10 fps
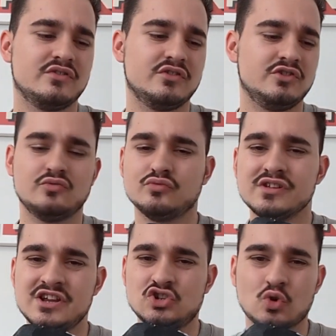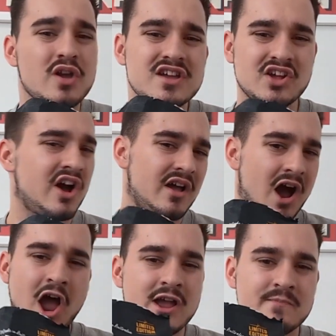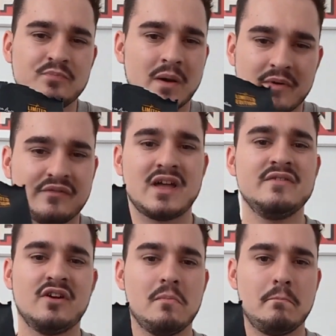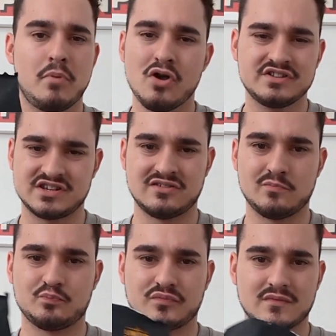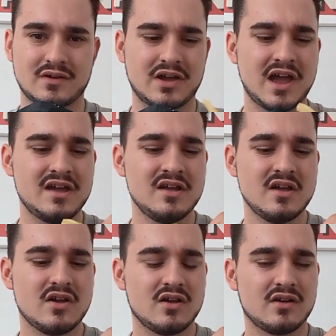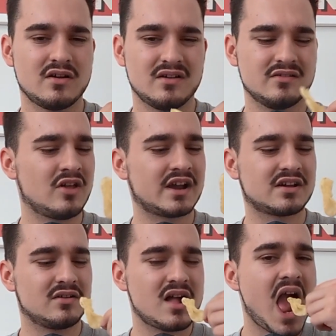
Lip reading: you really enjoy it? I'm a flavour person, okay? Like,